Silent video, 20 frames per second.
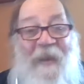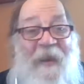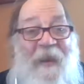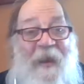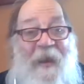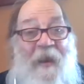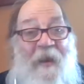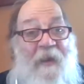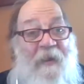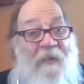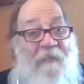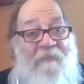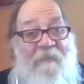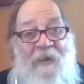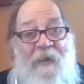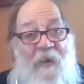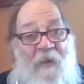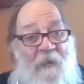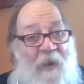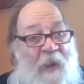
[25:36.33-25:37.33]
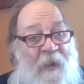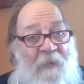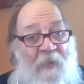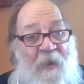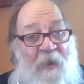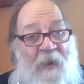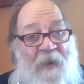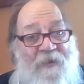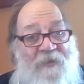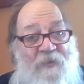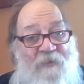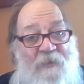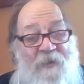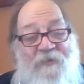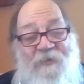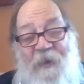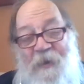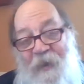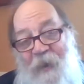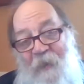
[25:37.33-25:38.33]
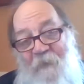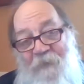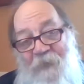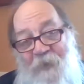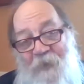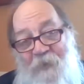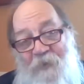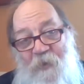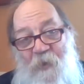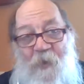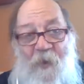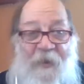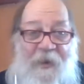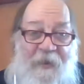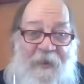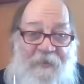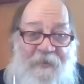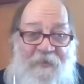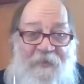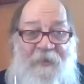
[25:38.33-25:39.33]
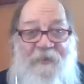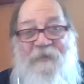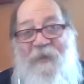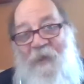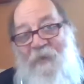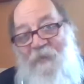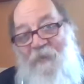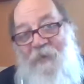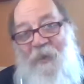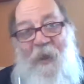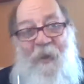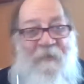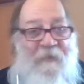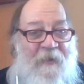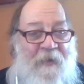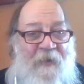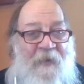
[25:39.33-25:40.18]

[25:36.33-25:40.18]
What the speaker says: And had all kinds of rules, like can't bring your dog, can't do this, can't do that.